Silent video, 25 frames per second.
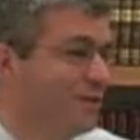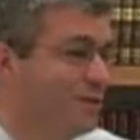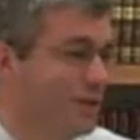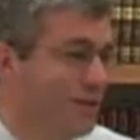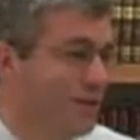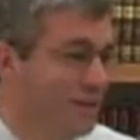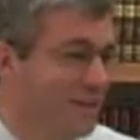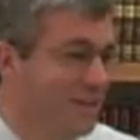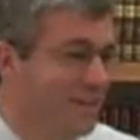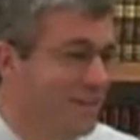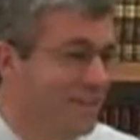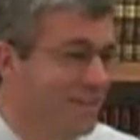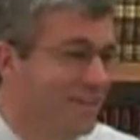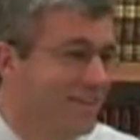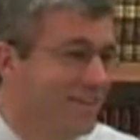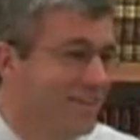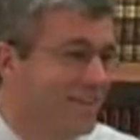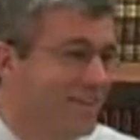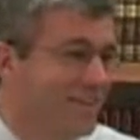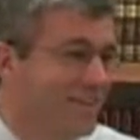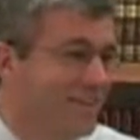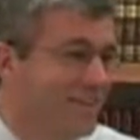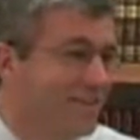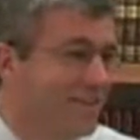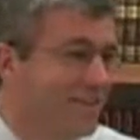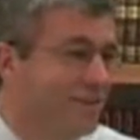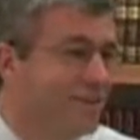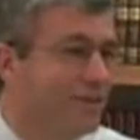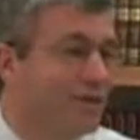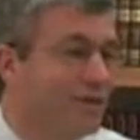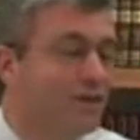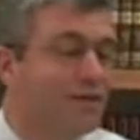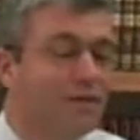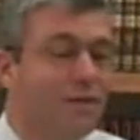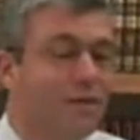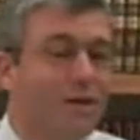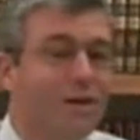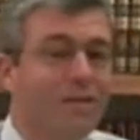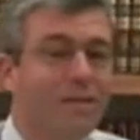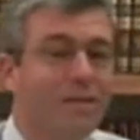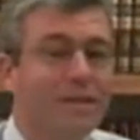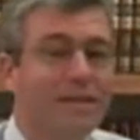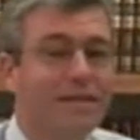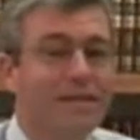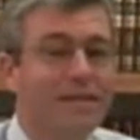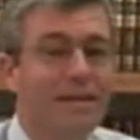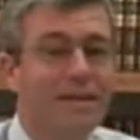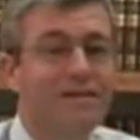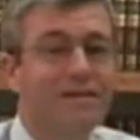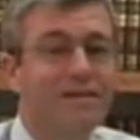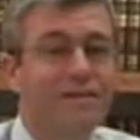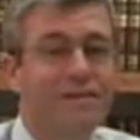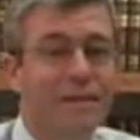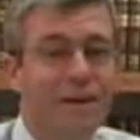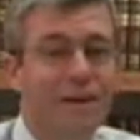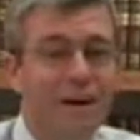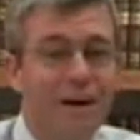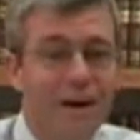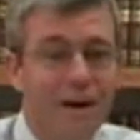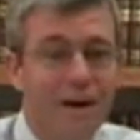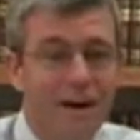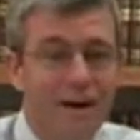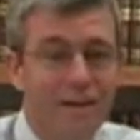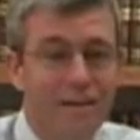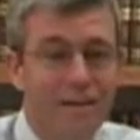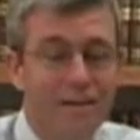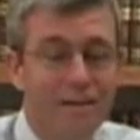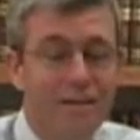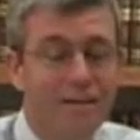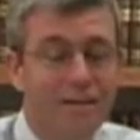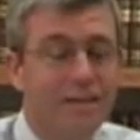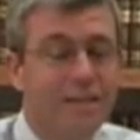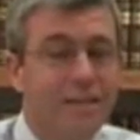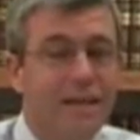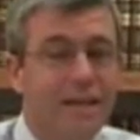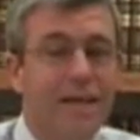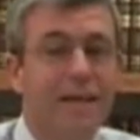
You see? So if you're going to talk about the love of God,